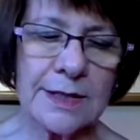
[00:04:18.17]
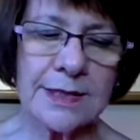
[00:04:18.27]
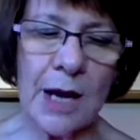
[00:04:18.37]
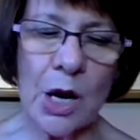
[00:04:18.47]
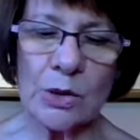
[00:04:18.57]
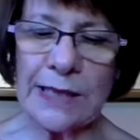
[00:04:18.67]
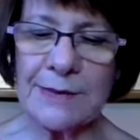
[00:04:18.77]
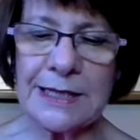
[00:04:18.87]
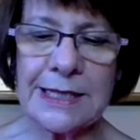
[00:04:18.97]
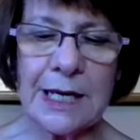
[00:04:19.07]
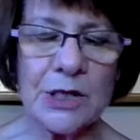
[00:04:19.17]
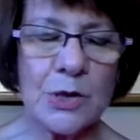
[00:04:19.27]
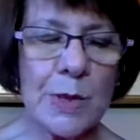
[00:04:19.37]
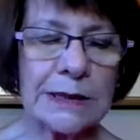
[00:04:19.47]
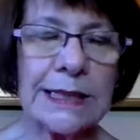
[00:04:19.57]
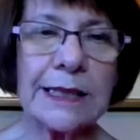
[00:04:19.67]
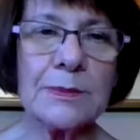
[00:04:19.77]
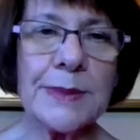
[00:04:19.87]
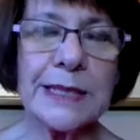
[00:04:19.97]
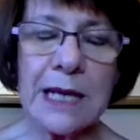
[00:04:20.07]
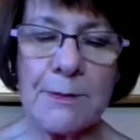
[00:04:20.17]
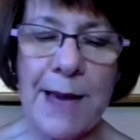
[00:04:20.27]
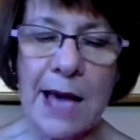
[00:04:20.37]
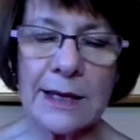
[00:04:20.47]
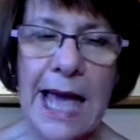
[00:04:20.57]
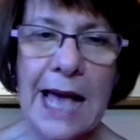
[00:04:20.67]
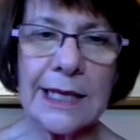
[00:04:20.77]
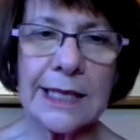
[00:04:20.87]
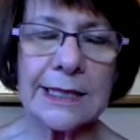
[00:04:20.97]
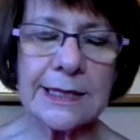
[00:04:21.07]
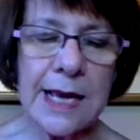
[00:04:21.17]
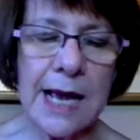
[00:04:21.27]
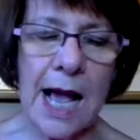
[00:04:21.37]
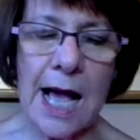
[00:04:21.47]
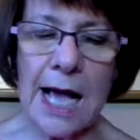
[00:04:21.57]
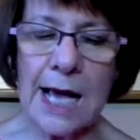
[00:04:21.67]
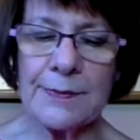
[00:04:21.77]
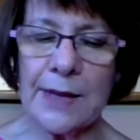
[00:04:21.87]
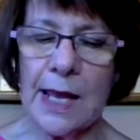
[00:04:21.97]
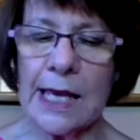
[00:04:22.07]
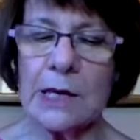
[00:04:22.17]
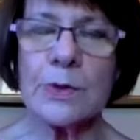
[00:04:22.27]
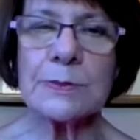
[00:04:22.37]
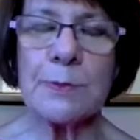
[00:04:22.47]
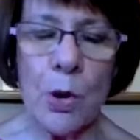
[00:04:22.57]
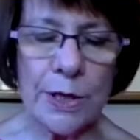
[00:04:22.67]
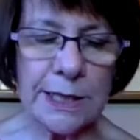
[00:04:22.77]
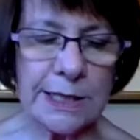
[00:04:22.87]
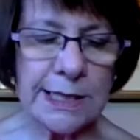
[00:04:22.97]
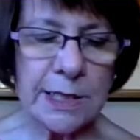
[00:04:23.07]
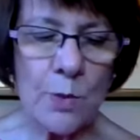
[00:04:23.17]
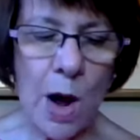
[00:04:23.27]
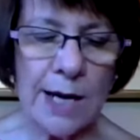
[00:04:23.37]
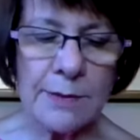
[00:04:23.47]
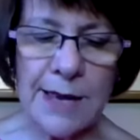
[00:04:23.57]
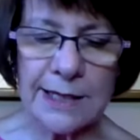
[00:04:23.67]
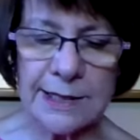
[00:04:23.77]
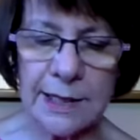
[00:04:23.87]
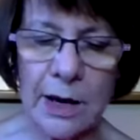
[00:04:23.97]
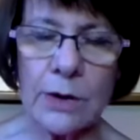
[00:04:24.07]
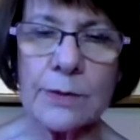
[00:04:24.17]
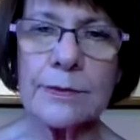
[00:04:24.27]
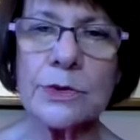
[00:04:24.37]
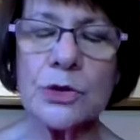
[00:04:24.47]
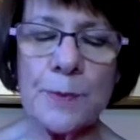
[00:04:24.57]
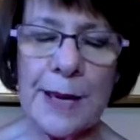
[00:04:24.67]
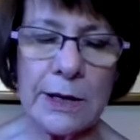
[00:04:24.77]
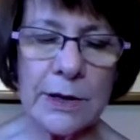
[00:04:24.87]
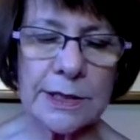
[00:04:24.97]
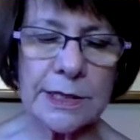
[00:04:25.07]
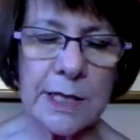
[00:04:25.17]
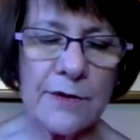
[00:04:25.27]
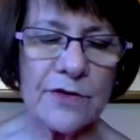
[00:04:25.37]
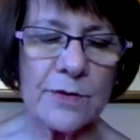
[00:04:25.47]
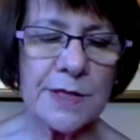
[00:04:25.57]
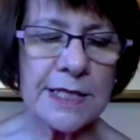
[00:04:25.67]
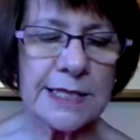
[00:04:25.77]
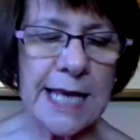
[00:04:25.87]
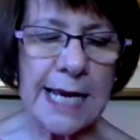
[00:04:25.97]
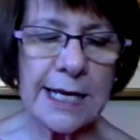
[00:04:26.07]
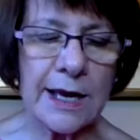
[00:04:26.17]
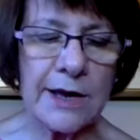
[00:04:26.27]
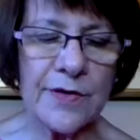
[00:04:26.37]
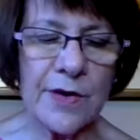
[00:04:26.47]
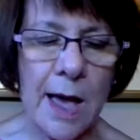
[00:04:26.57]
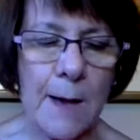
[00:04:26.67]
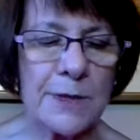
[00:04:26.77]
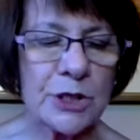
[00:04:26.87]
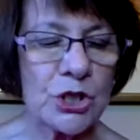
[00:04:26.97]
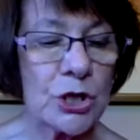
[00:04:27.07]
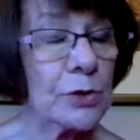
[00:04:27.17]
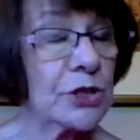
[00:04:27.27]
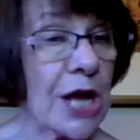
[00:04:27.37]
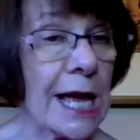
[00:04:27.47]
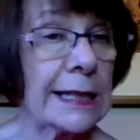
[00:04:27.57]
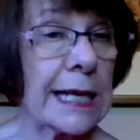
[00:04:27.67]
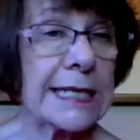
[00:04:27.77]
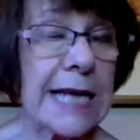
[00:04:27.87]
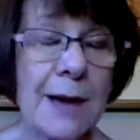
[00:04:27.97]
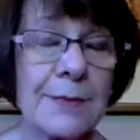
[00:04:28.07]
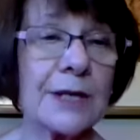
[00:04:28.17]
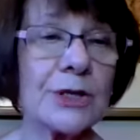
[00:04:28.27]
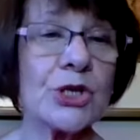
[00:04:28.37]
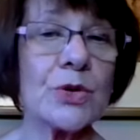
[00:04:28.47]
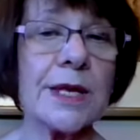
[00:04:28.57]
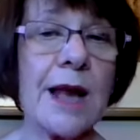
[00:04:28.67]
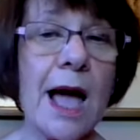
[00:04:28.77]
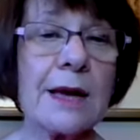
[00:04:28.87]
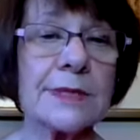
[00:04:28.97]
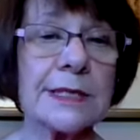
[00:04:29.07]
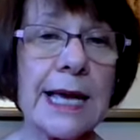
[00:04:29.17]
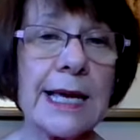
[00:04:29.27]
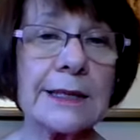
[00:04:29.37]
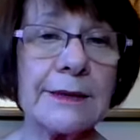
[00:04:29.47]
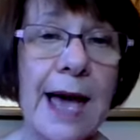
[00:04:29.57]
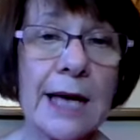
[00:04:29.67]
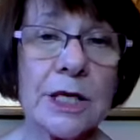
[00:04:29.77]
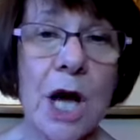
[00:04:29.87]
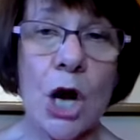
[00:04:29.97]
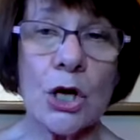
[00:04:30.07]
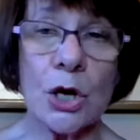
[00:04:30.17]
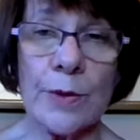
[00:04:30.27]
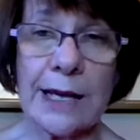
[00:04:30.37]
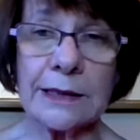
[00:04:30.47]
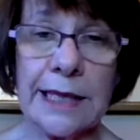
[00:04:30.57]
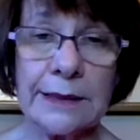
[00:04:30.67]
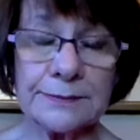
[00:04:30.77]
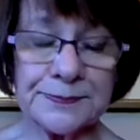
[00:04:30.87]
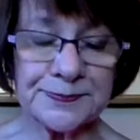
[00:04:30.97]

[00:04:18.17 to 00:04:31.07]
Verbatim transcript: So let me tell you a little bit about Alex. Um, he was born in Tijuana, Mexico, to parents from the state of Michoacan. Now, I'm not sure that I am saying that correctly.